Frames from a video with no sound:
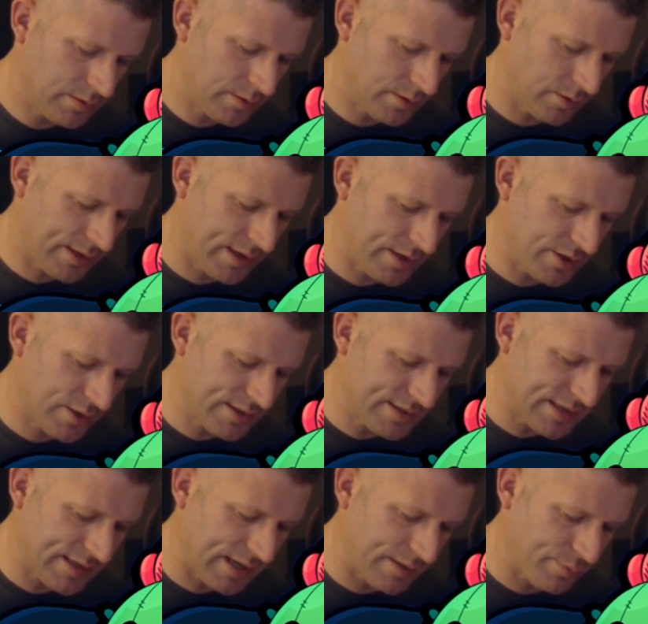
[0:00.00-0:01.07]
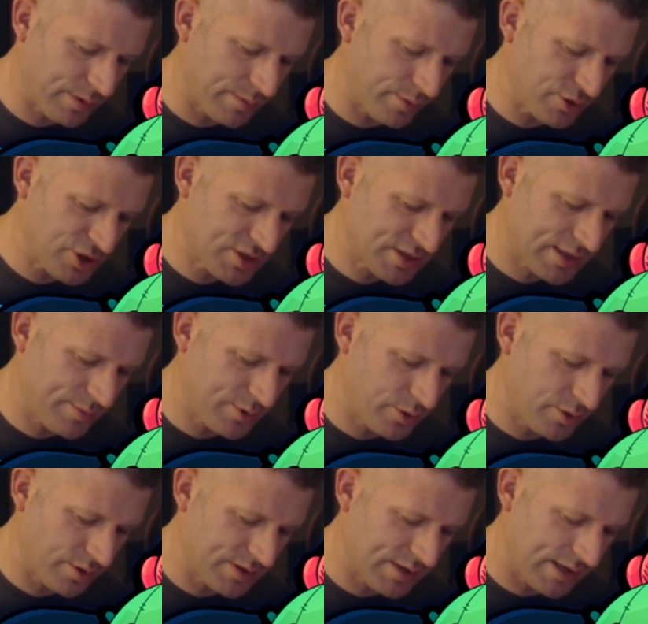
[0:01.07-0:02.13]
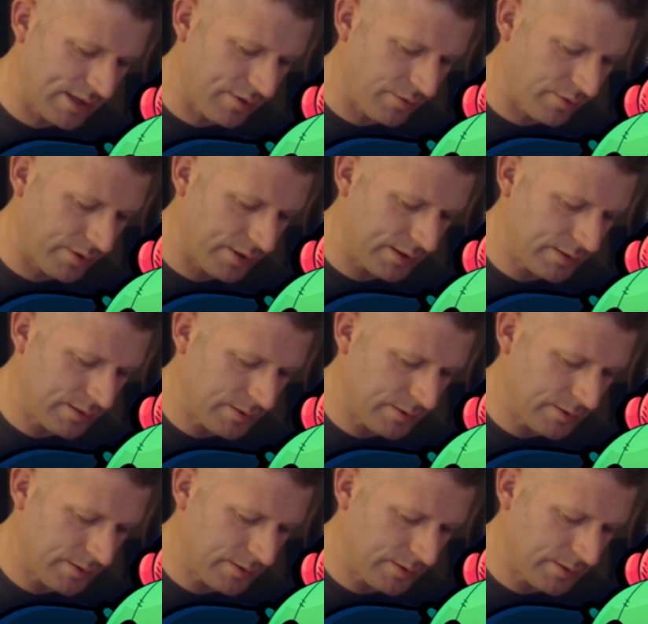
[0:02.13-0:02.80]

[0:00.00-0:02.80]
Okay, you're gonna die, Primo. Just come to your death. All right.